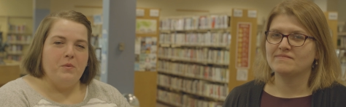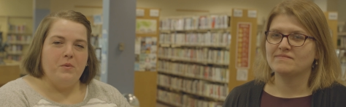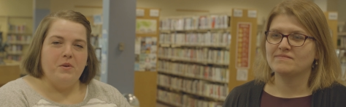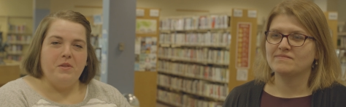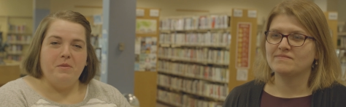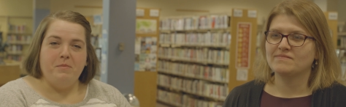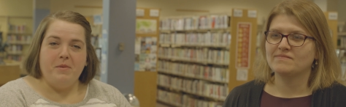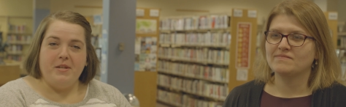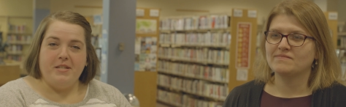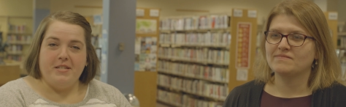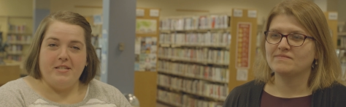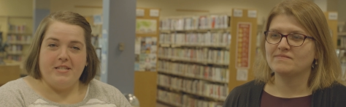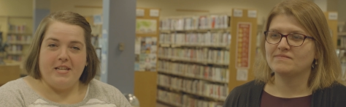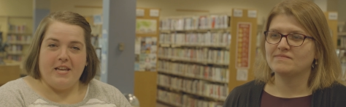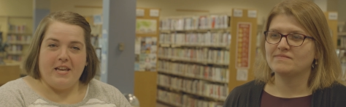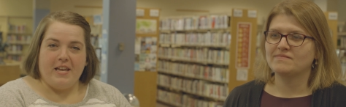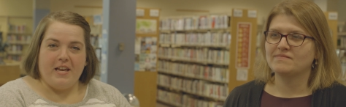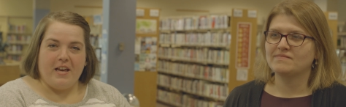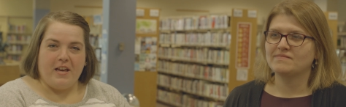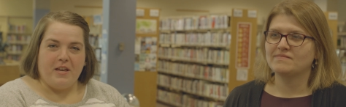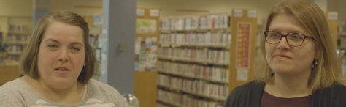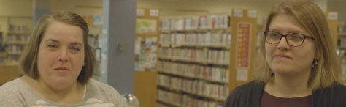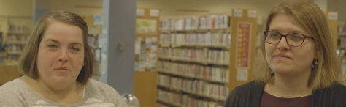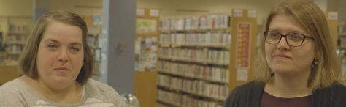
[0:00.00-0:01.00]
Speaker 1: With me
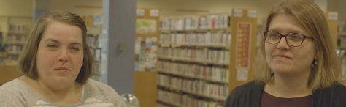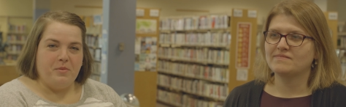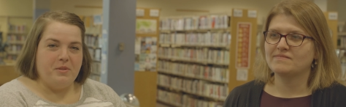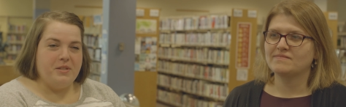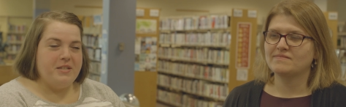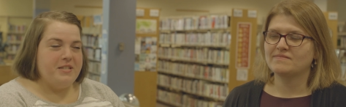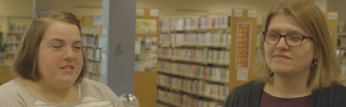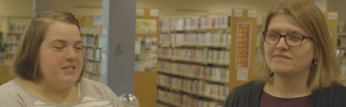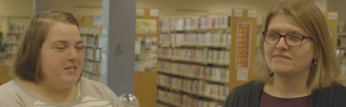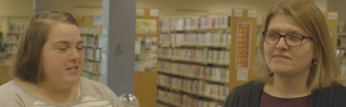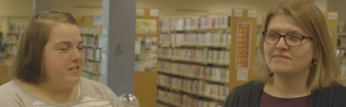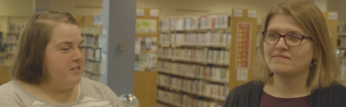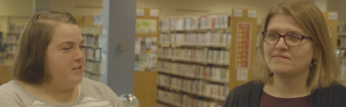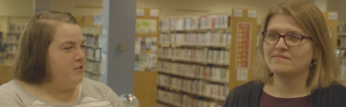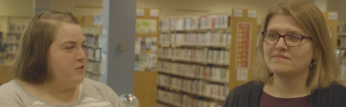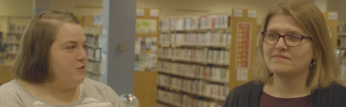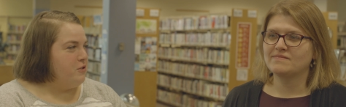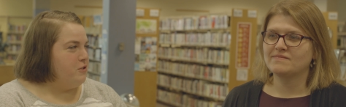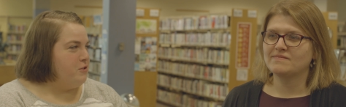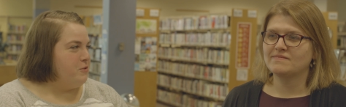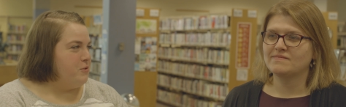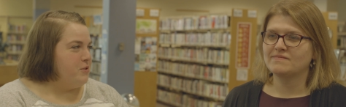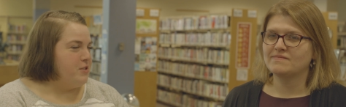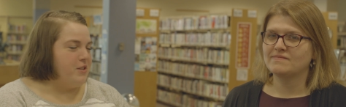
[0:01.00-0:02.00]
today, I am pleased to
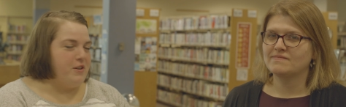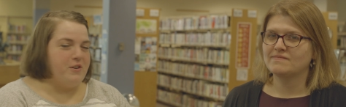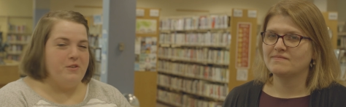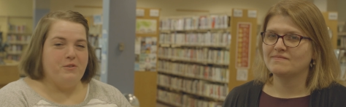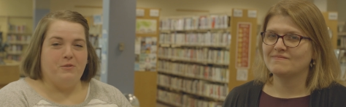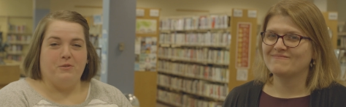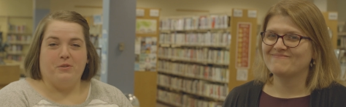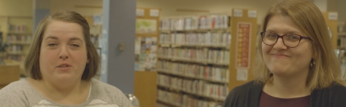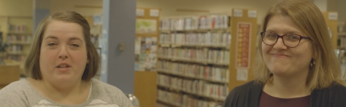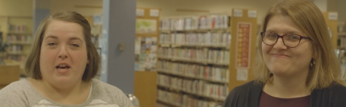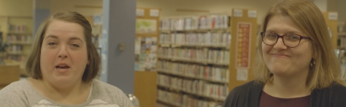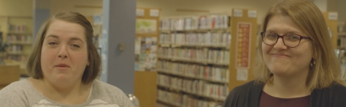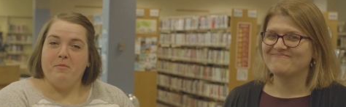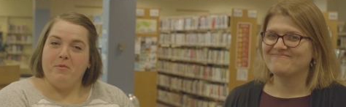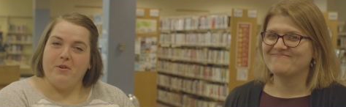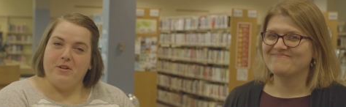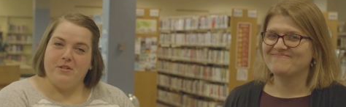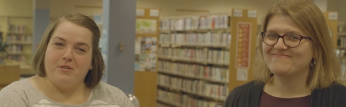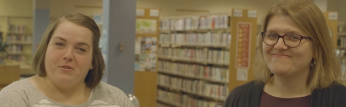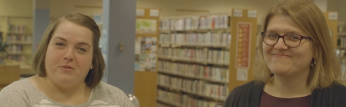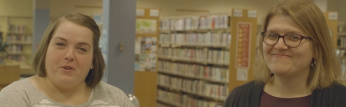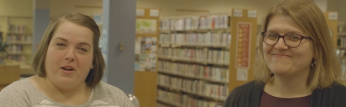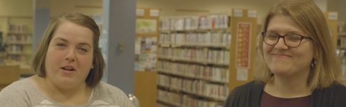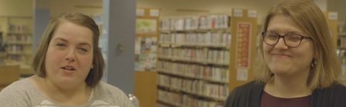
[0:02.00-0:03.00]
introduce our new
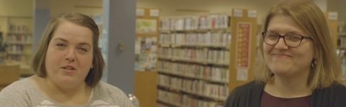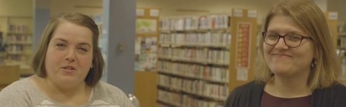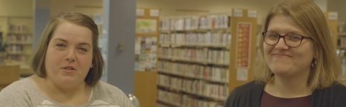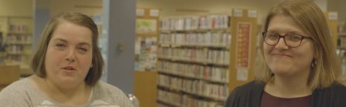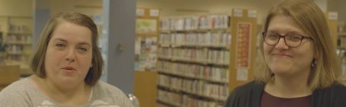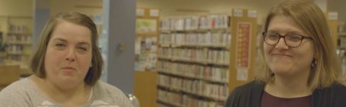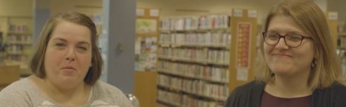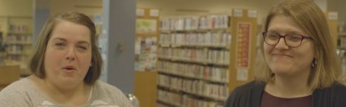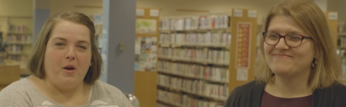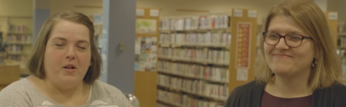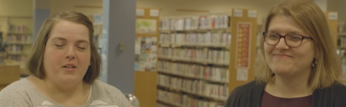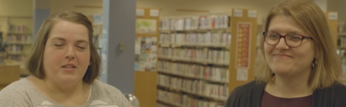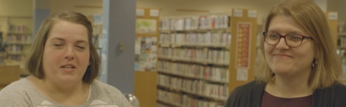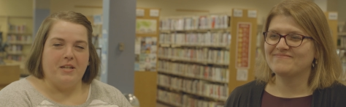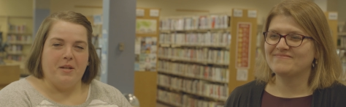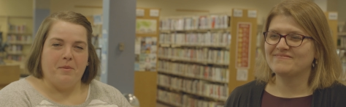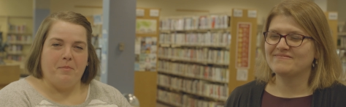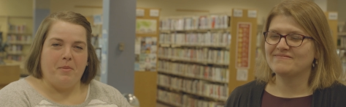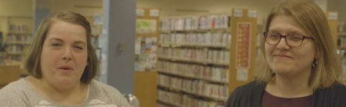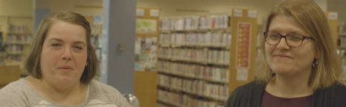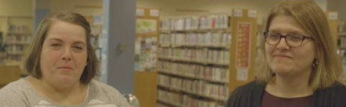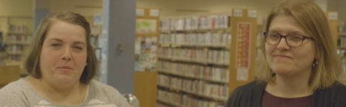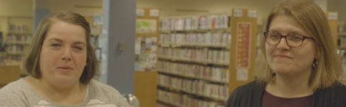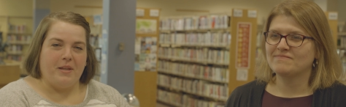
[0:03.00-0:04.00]
Library Director, Paulina
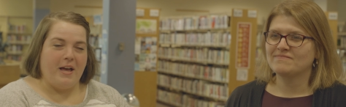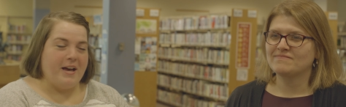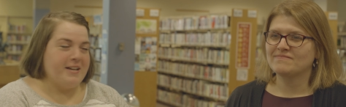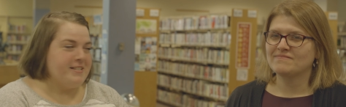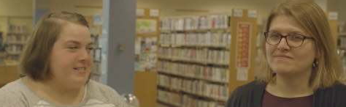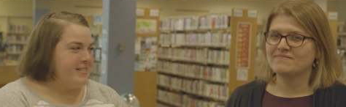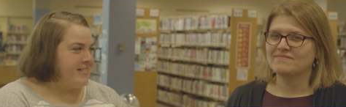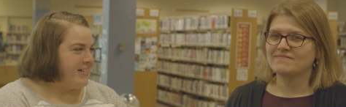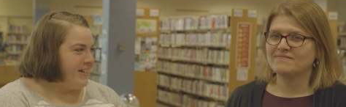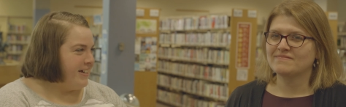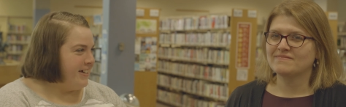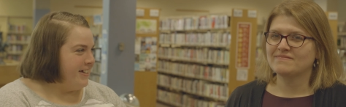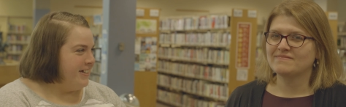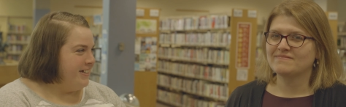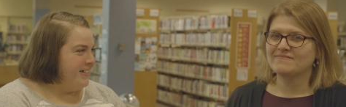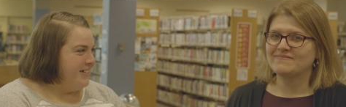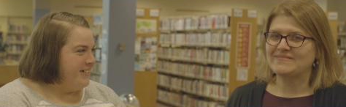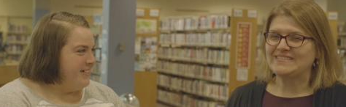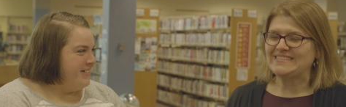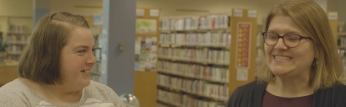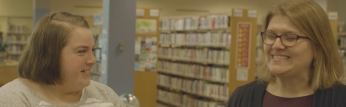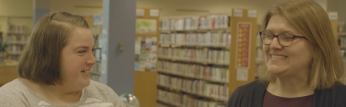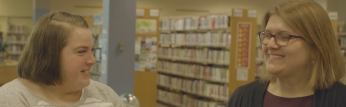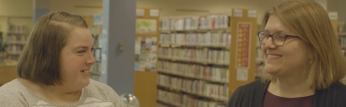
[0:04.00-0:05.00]
Poplaska.
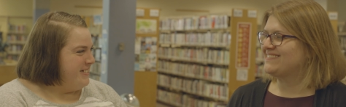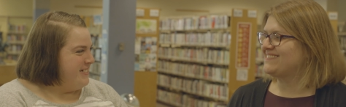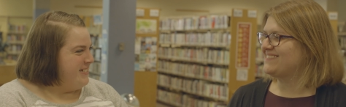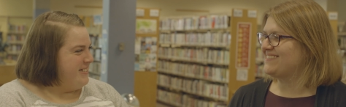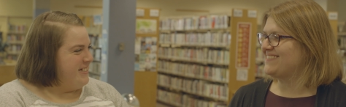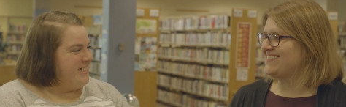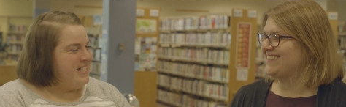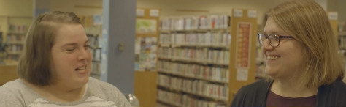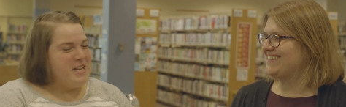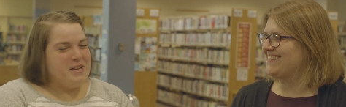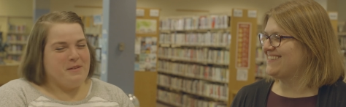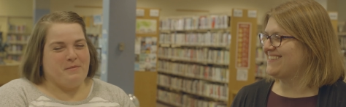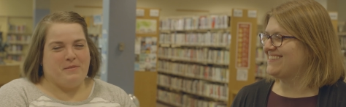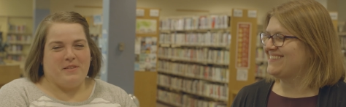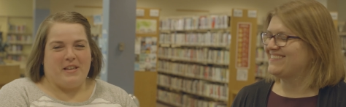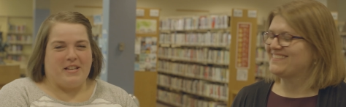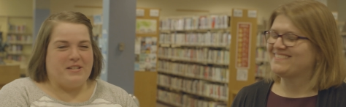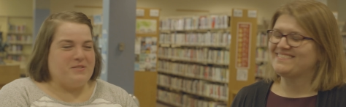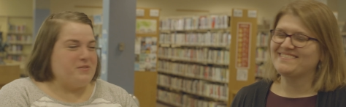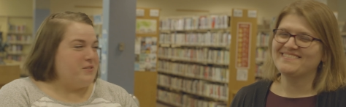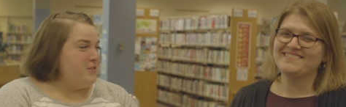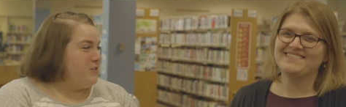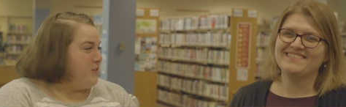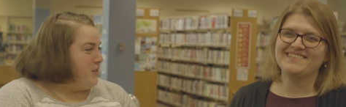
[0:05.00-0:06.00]

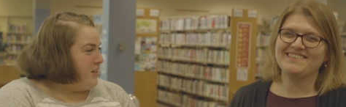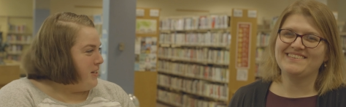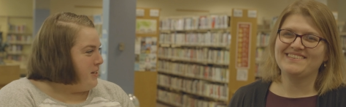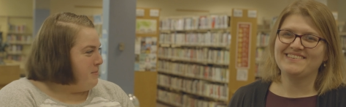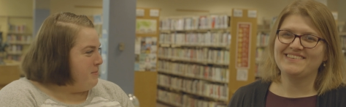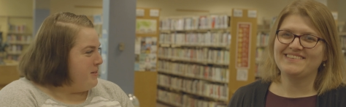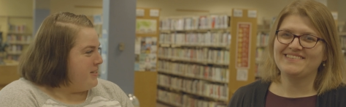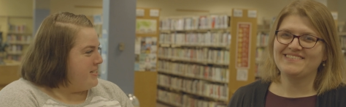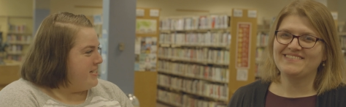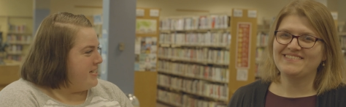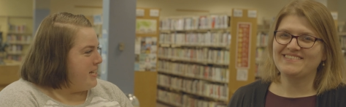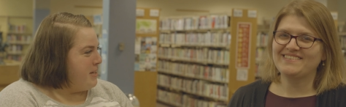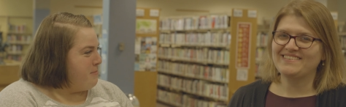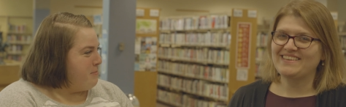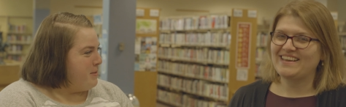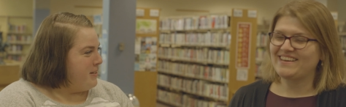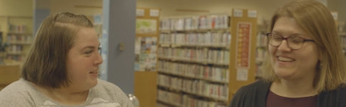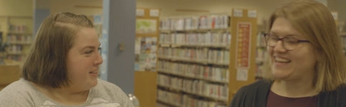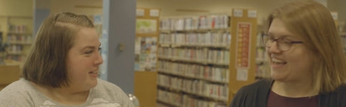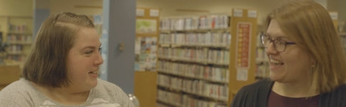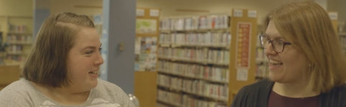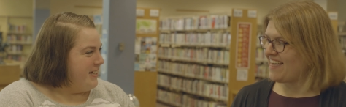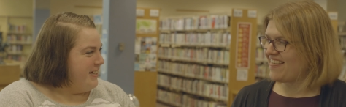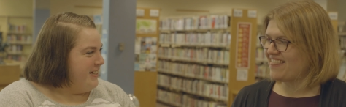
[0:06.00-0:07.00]
Thanks for joining me today,
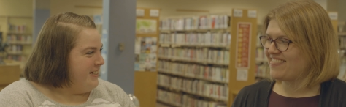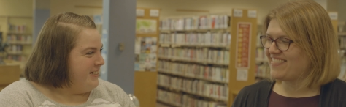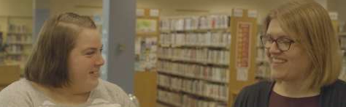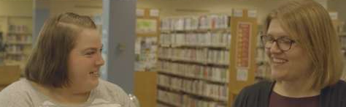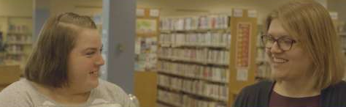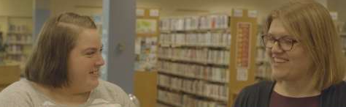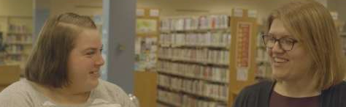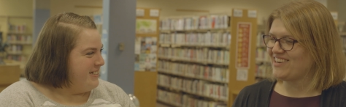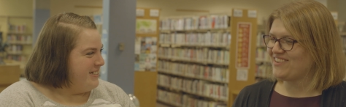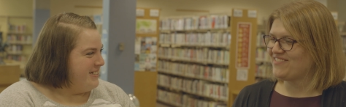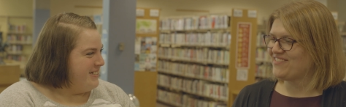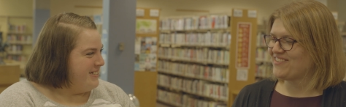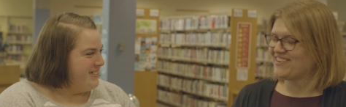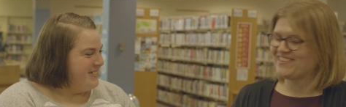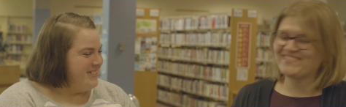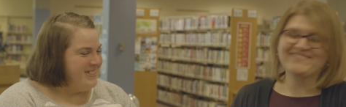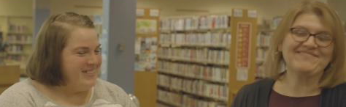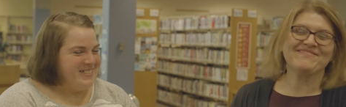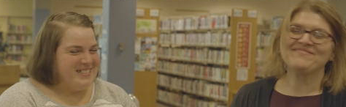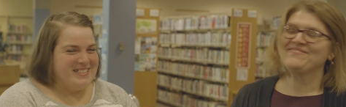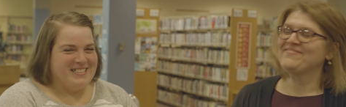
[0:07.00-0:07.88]
Paulina. Thank you for.